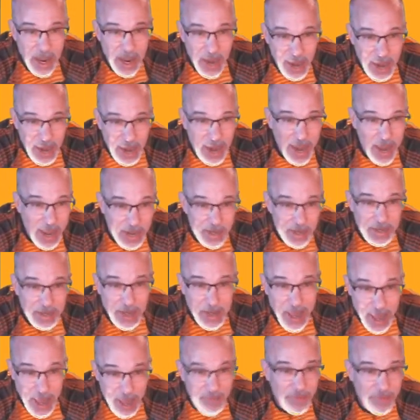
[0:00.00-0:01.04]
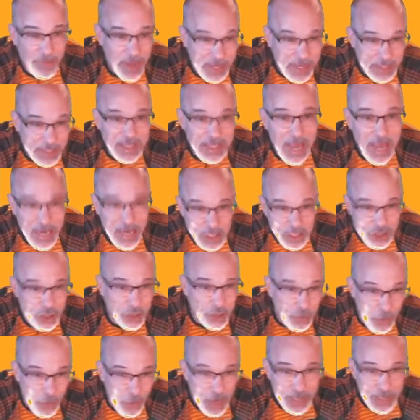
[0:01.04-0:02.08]
and have a sanctioned
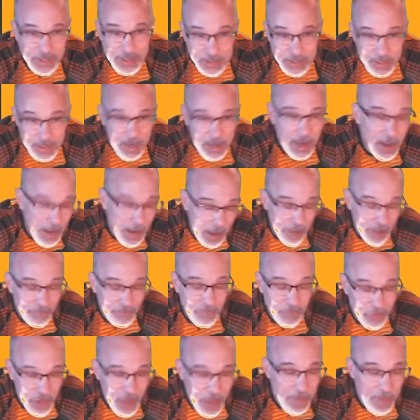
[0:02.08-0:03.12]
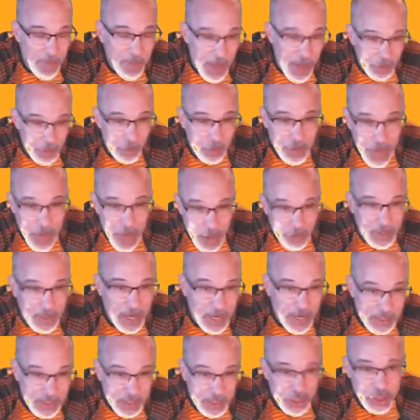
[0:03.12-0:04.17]
race. And for that matter,
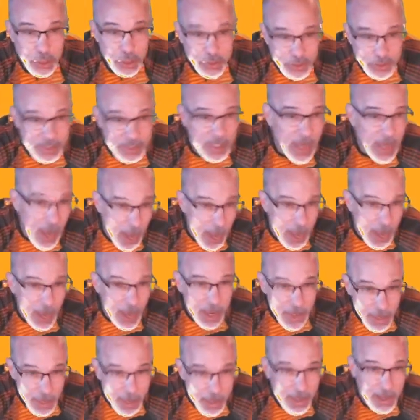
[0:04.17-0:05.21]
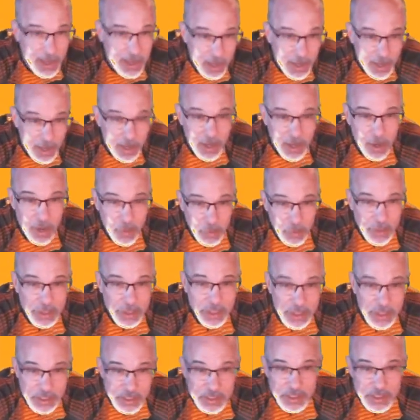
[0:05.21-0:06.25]
nowadays, the UCI, which
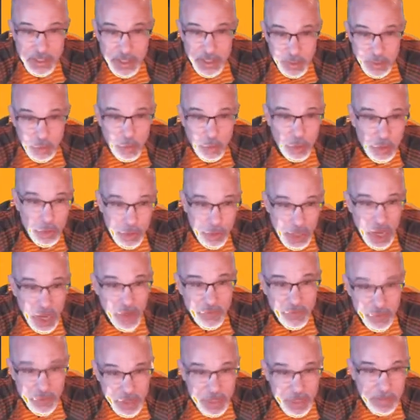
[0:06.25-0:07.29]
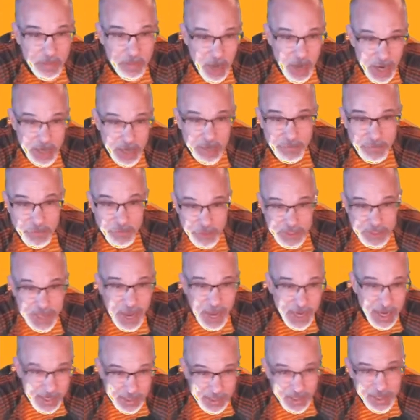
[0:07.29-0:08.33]
is the world governing body for
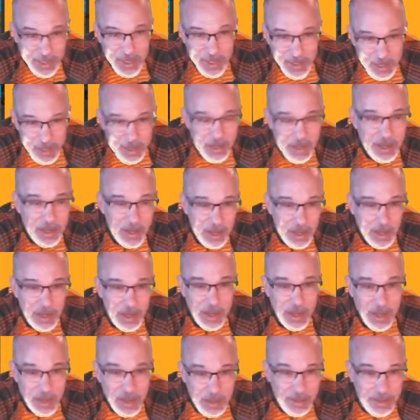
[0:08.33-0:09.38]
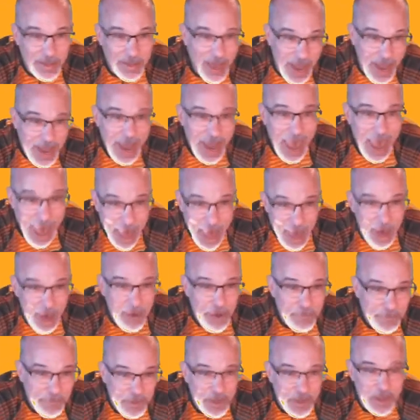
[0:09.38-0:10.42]
cycling, they
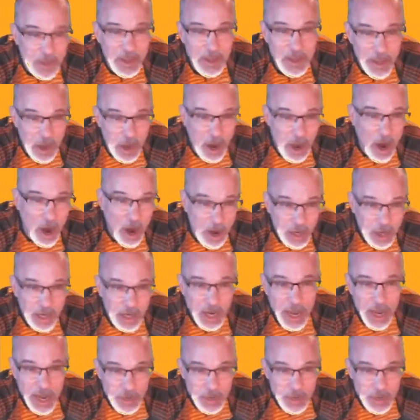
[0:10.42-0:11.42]
have online